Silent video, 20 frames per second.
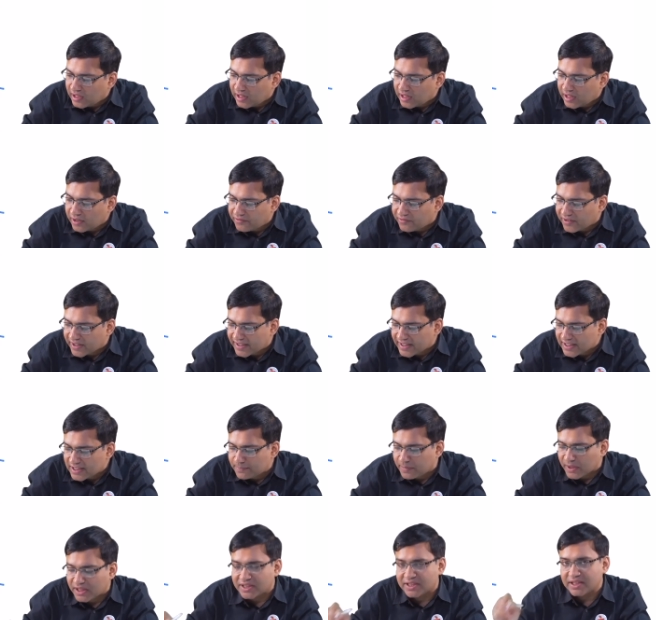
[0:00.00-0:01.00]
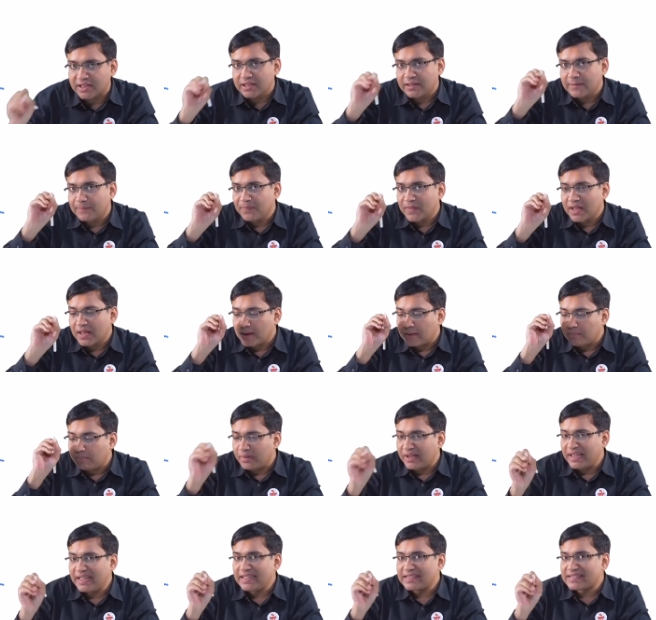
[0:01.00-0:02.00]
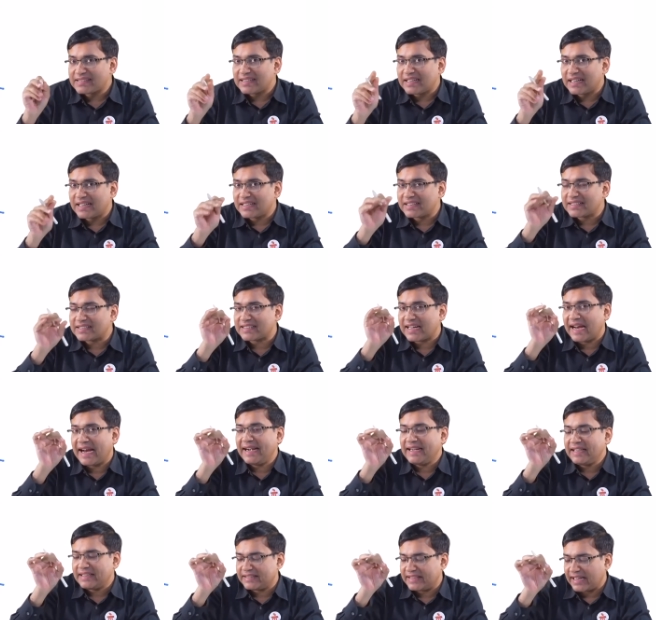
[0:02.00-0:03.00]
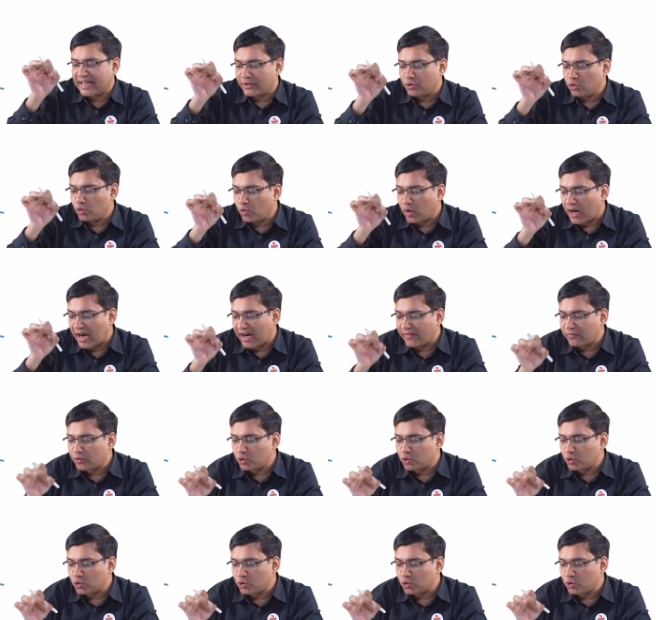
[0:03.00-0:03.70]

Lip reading: a fundus picture, please understand that you have